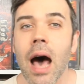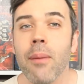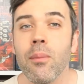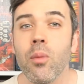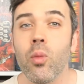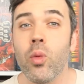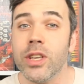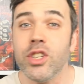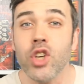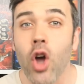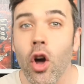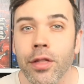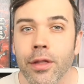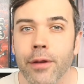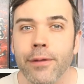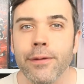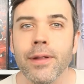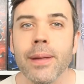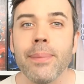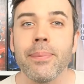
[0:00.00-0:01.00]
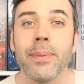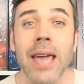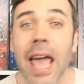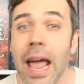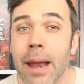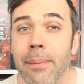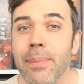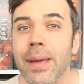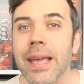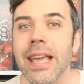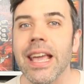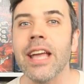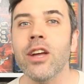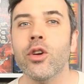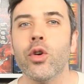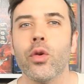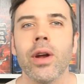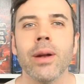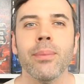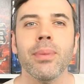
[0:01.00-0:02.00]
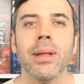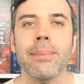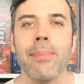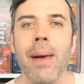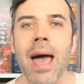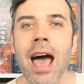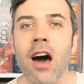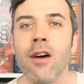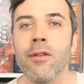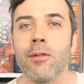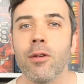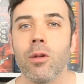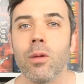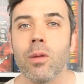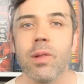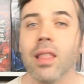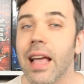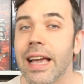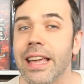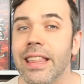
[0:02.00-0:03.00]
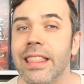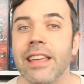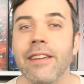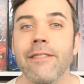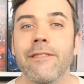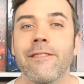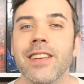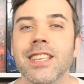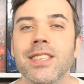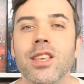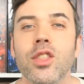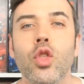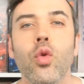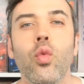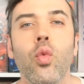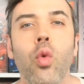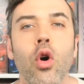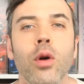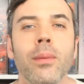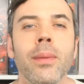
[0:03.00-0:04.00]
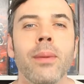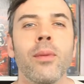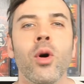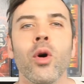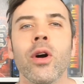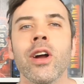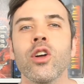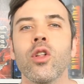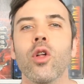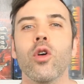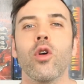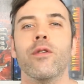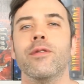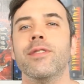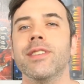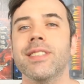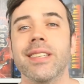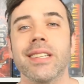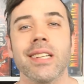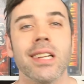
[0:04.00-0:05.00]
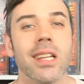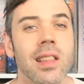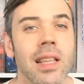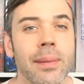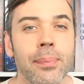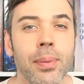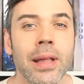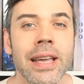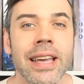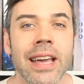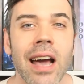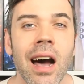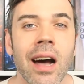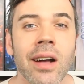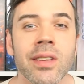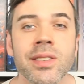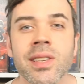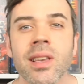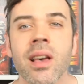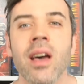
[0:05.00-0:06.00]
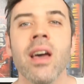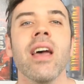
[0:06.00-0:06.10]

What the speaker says: which on the flip can be incredibly powerful, like the Visit the War Memorial or Visit Gallipoli cards.